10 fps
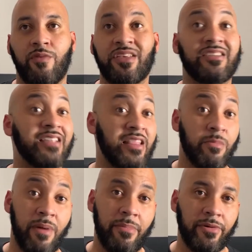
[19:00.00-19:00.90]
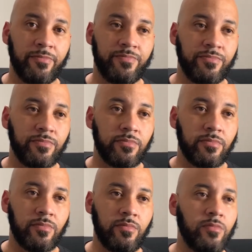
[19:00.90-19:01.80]
This is not the bubble,
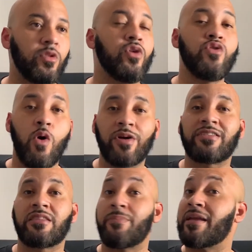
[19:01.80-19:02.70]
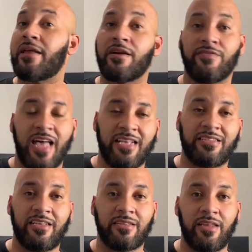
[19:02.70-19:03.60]
nor is it the beginning of last
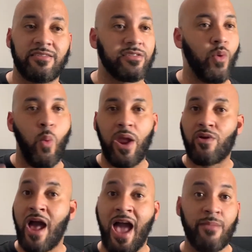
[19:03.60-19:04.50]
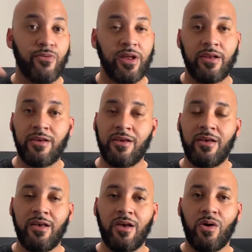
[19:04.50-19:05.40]
season. This is a weird hybrid
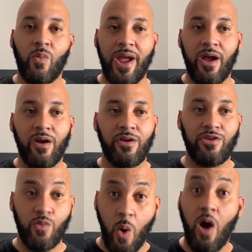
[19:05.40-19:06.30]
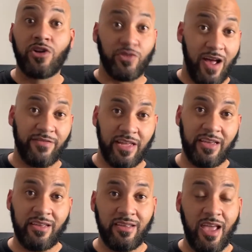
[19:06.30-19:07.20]
where you are
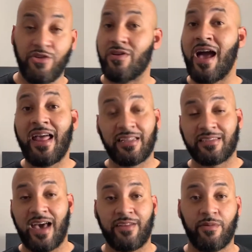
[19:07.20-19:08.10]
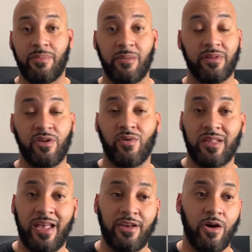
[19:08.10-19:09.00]
traveling and you're not inside of the bubble in
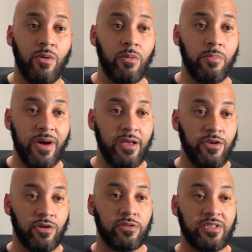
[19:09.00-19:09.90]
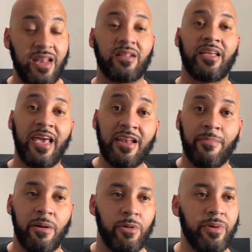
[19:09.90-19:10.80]
Orlando, but you're technically in a
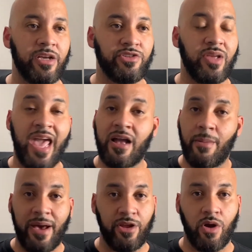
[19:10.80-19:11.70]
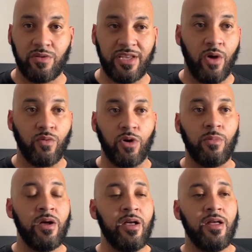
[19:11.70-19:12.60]
bubble because you can't come out of your hotel
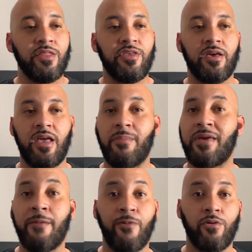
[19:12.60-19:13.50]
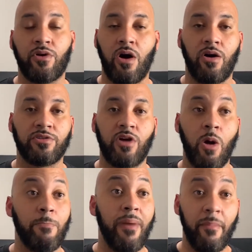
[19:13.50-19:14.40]
room. The NBA protocols
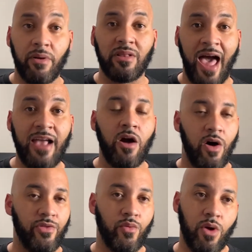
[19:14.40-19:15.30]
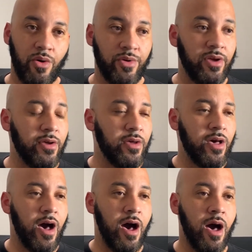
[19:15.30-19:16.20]
are bubble-like on the road.
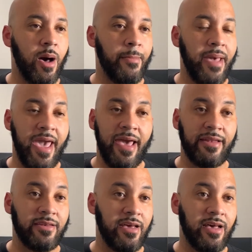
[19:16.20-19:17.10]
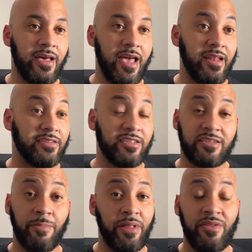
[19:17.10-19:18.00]
And it's just
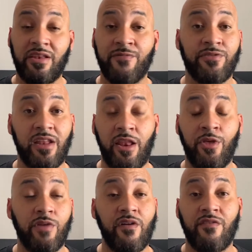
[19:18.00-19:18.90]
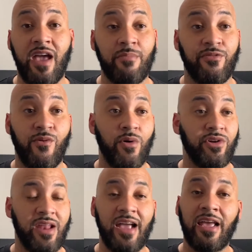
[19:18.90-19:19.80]
completely different than anything you've ever had before.
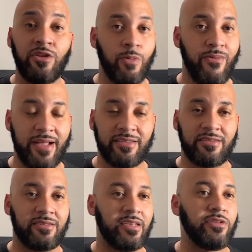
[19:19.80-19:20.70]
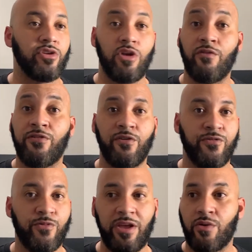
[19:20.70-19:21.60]
You're not getting your practices in. You don't feel
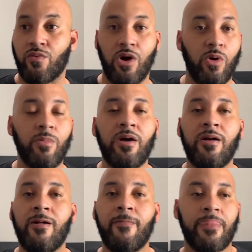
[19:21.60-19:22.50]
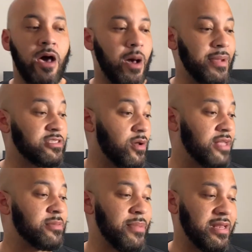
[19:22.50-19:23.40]
free to roam. And so
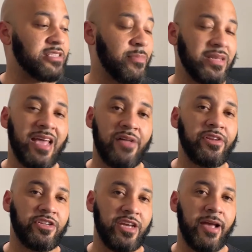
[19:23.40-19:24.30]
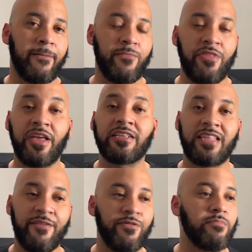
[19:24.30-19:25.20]
it's a mentality check. I think it's
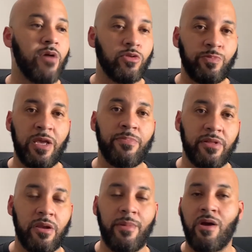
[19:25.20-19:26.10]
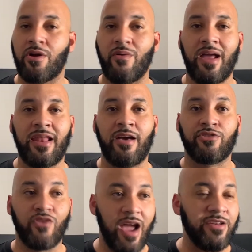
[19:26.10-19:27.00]
that for most people in America right now,
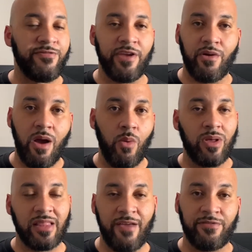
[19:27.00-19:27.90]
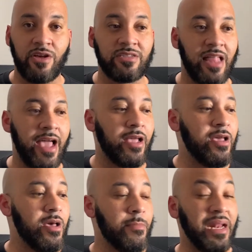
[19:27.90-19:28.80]
trying to figure out what life looks like,
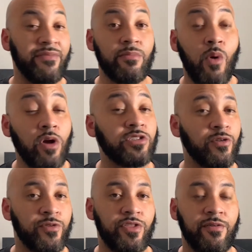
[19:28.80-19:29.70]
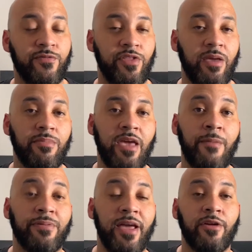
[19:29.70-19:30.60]
but even more so for the
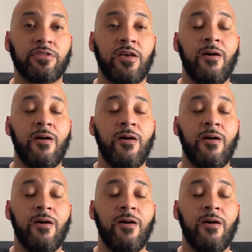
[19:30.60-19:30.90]
NBA players,